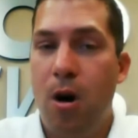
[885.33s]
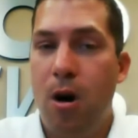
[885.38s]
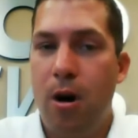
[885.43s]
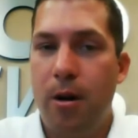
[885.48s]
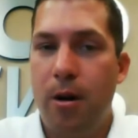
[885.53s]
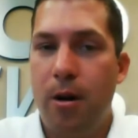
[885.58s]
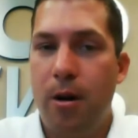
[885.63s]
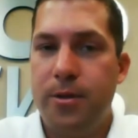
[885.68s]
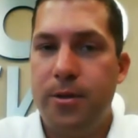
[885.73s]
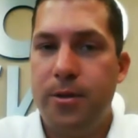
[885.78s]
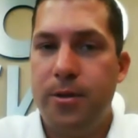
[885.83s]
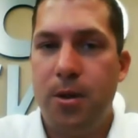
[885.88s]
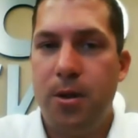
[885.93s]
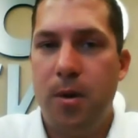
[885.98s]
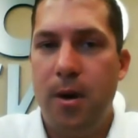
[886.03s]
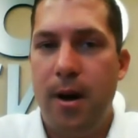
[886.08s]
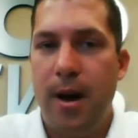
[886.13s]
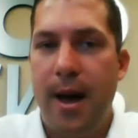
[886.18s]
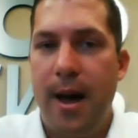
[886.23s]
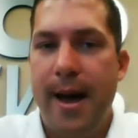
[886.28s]
harm
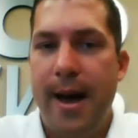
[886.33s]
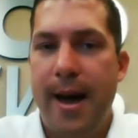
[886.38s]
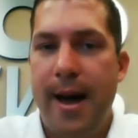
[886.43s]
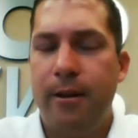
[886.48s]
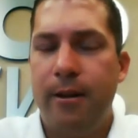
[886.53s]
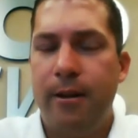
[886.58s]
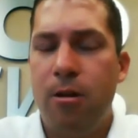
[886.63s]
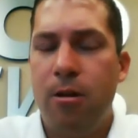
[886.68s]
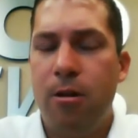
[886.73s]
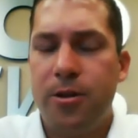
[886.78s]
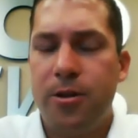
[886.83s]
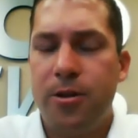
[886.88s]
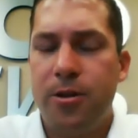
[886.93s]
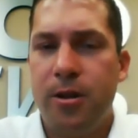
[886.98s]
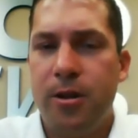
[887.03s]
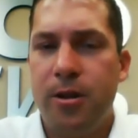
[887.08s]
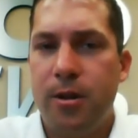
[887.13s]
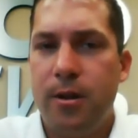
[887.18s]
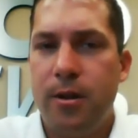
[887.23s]
to agriculture?